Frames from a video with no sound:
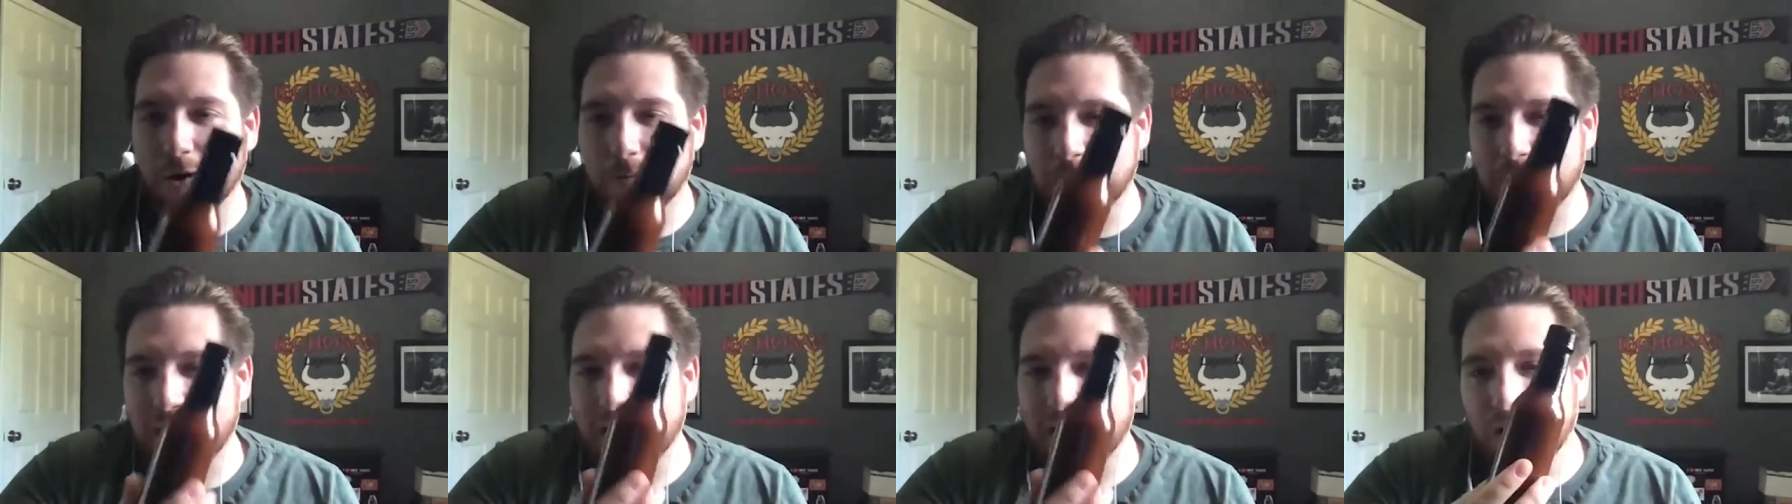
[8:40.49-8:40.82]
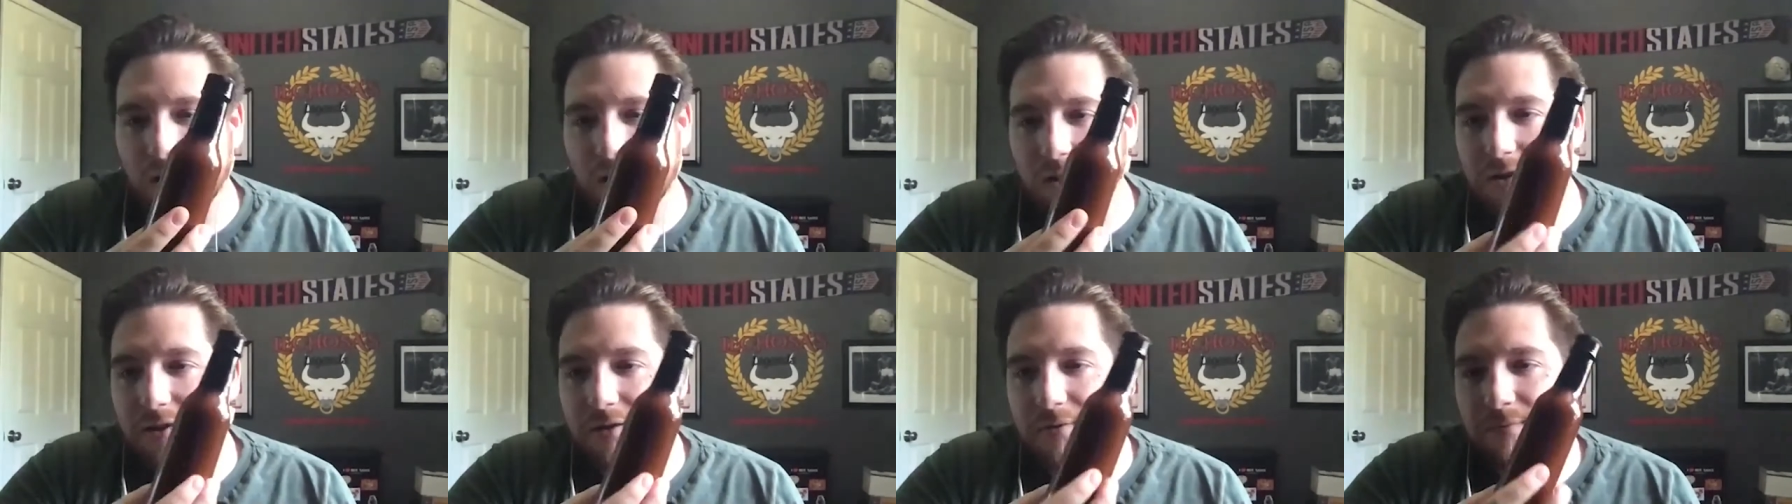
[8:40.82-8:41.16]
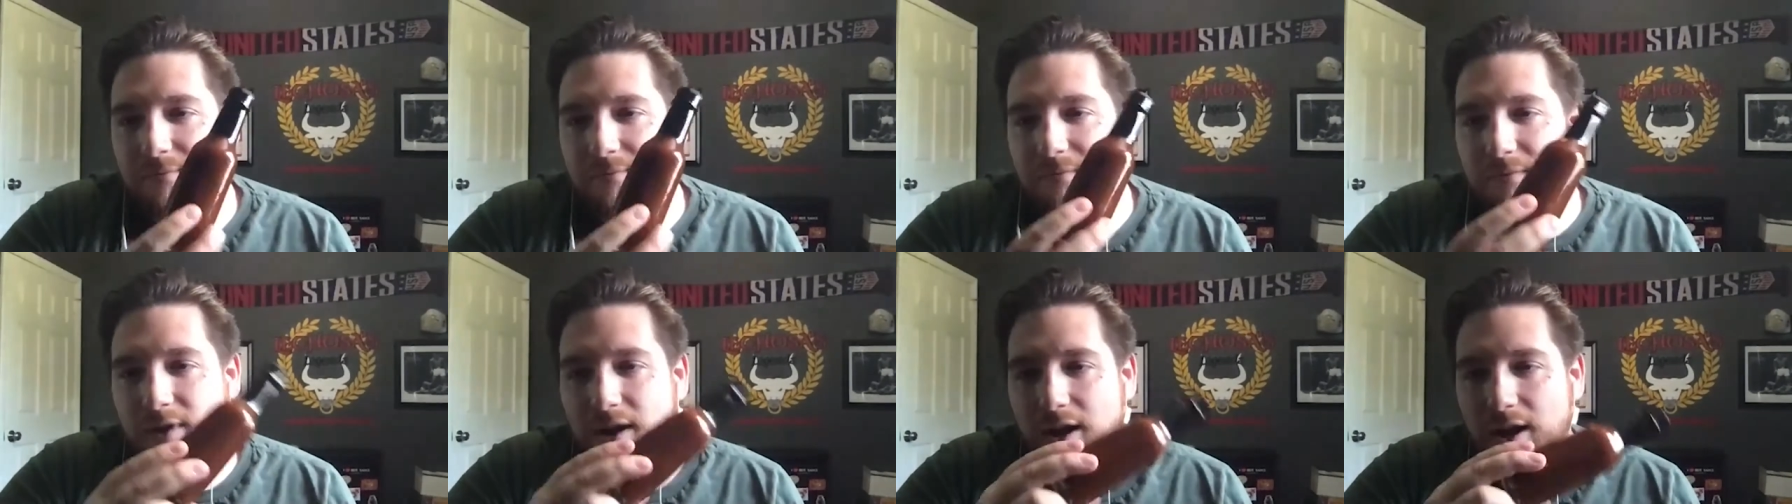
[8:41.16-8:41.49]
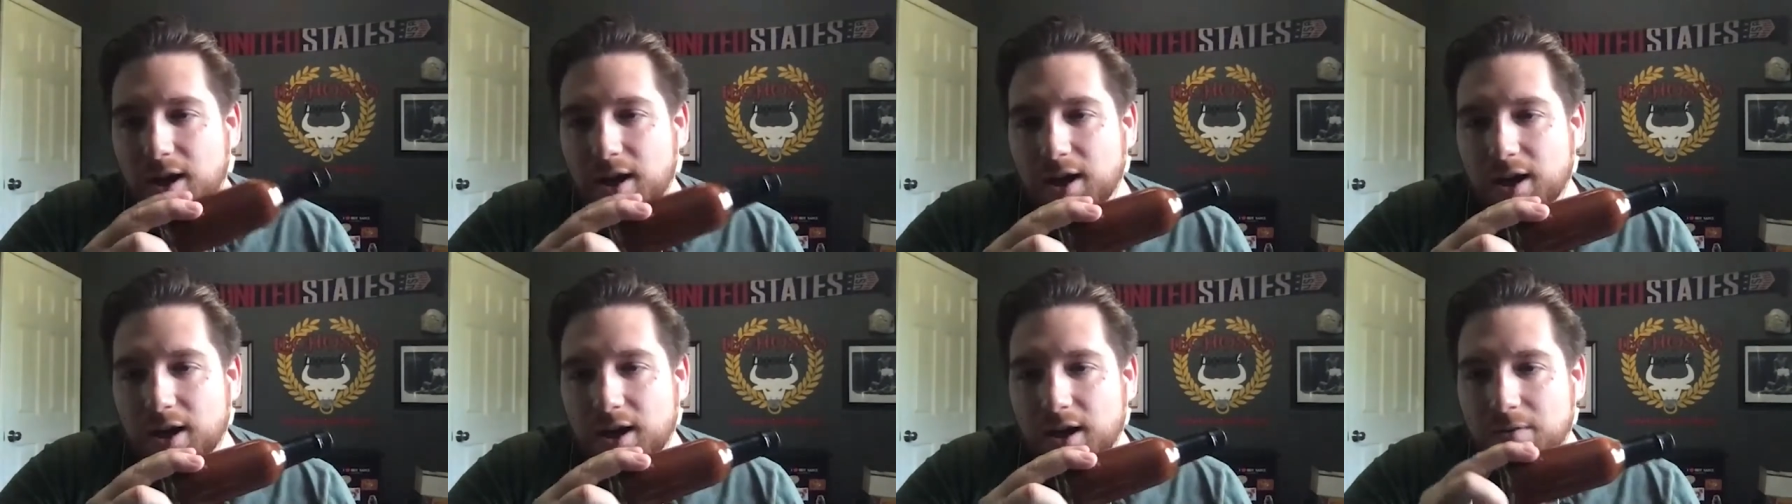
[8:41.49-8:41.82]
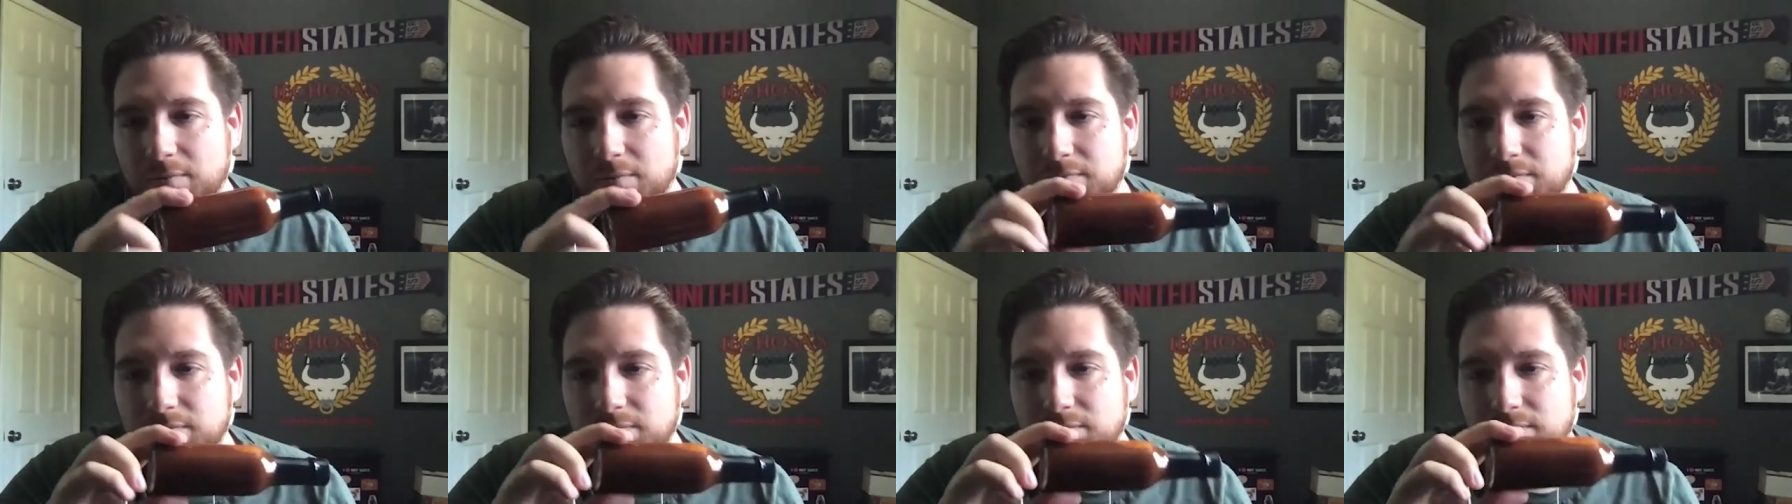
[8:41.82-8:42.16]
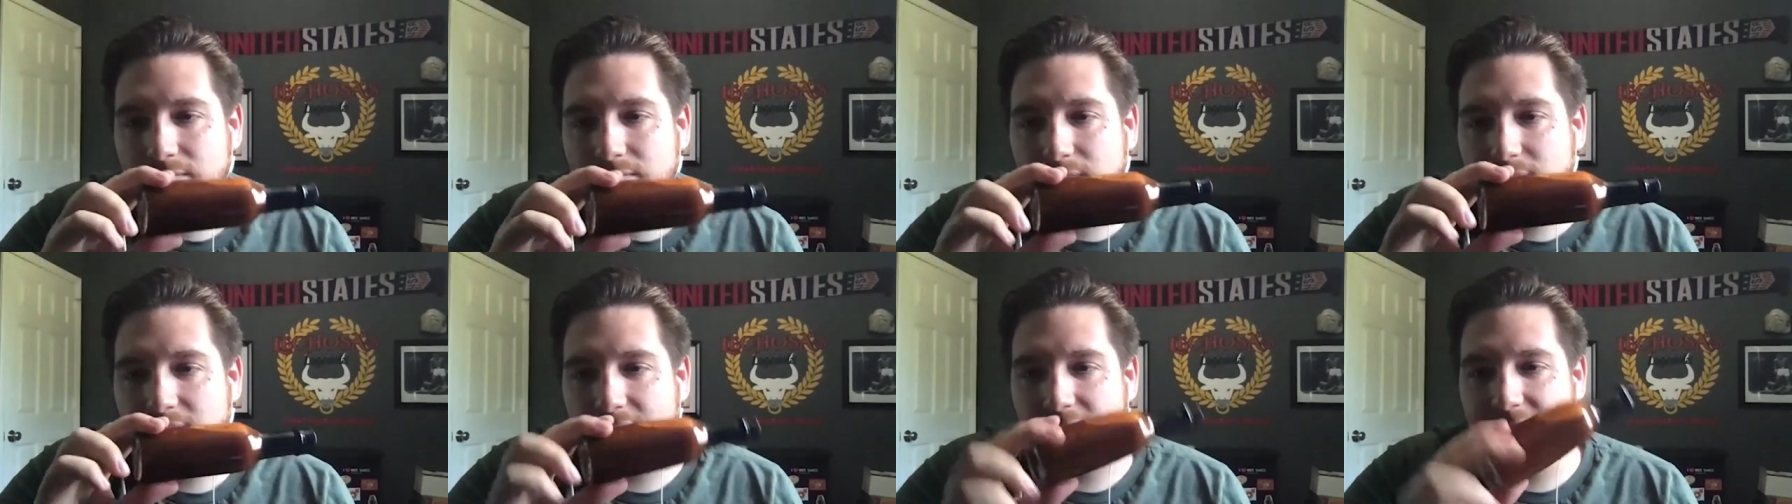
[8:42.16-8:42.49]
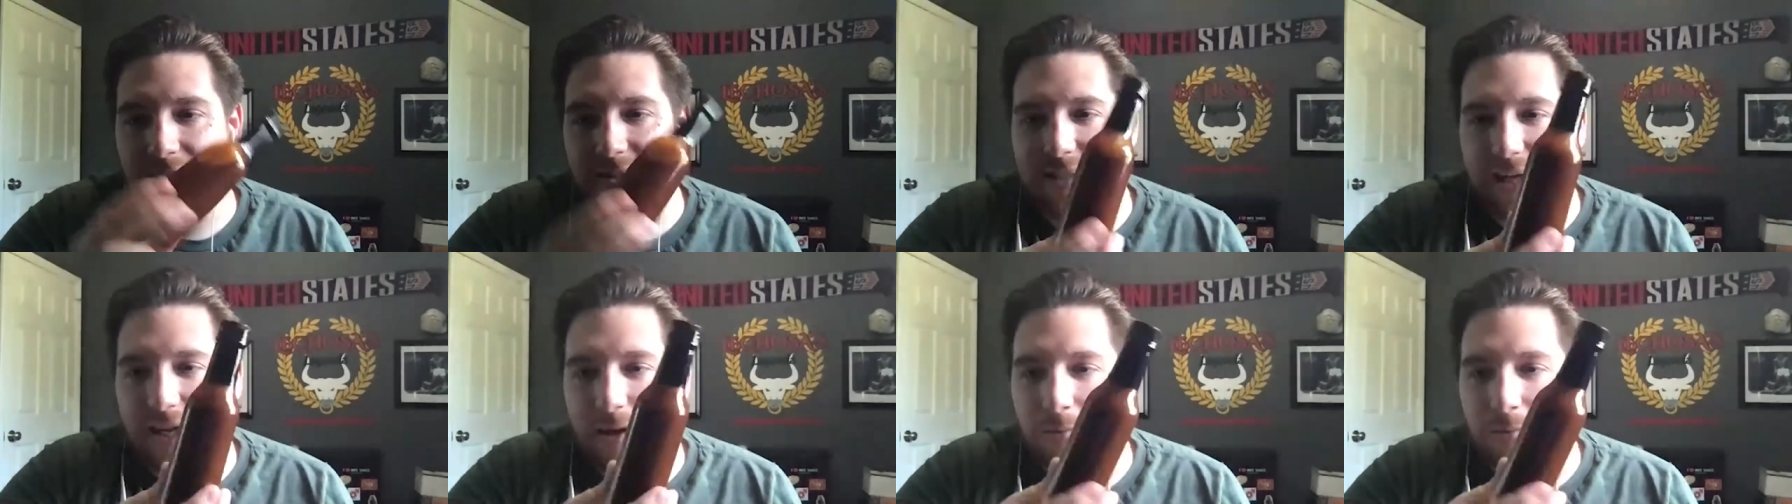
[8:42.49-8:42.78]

mild uh, kind of okay.